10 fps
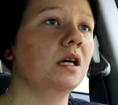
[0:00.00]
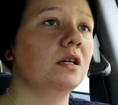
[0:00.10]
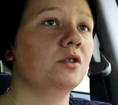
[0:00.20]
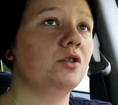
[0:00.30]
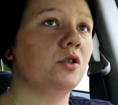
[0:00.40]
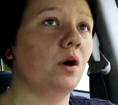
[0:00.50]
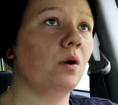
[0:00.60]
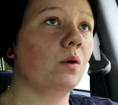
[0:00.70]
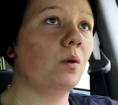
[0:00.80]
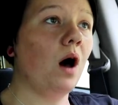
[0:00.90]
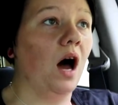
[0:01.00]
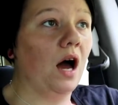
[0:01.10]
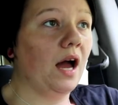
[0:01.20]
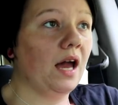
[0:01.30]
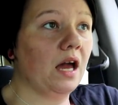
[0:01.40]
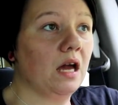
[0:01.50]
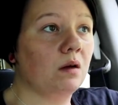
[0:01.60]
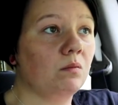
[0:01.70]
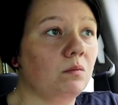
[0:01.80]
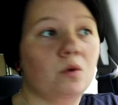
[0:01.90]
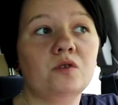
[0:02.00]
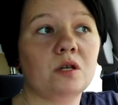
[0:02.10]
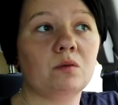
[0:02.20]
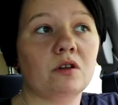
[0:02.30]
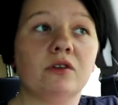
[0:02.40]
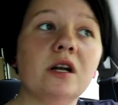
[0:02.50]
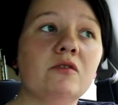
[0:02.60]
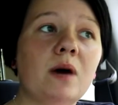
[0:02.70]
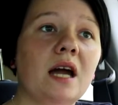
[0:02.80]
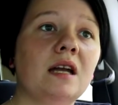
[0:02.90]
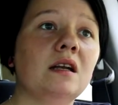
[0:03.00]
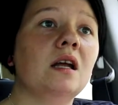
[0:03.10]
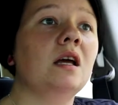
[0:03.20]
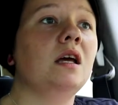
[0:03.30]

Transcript: So I moved in with a friend of mine.